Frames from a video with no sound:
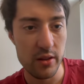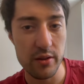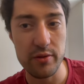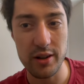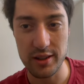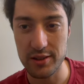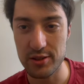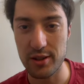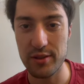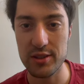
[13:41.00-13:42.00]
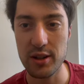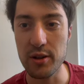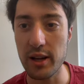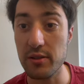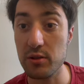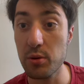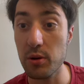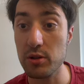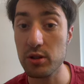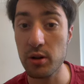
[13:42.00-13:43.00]
front end service. Okay,
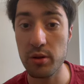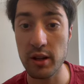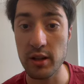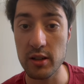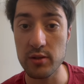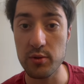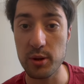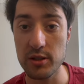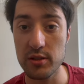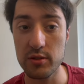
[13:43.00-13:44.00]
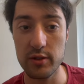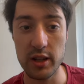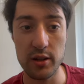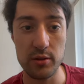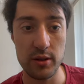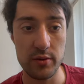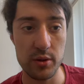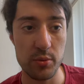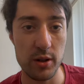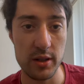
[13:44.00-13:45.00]
cool. So thank you guys for watching this video. If you
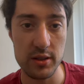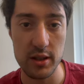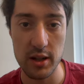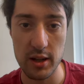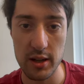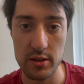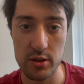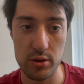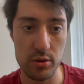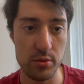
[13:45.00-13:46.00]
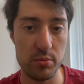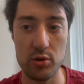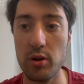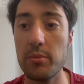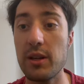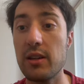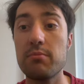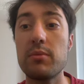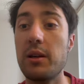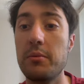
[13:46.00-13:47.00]
want to join me
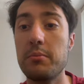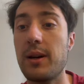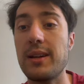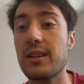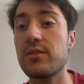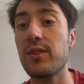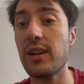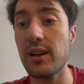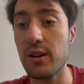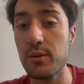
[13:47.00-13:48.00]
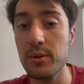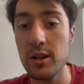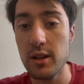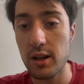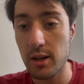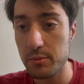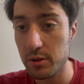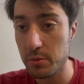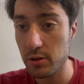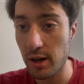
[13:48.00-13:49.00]
in my next video,
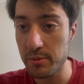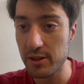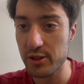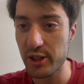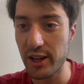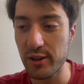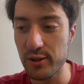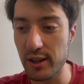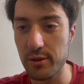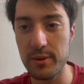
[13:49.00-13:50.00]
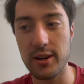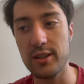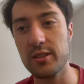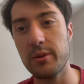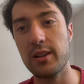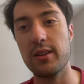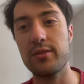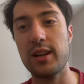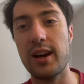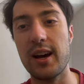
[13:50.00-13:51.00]
subscribe to this channel. That would be awesome. I'd love
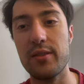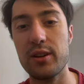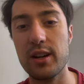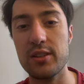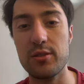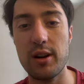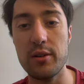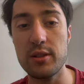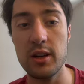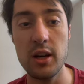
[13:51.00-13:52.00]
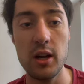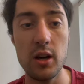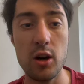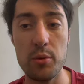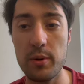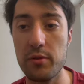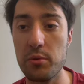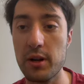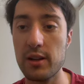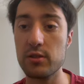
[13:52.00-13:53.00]
to have you guys around. Hope
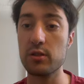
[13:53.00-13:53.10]
everyone has a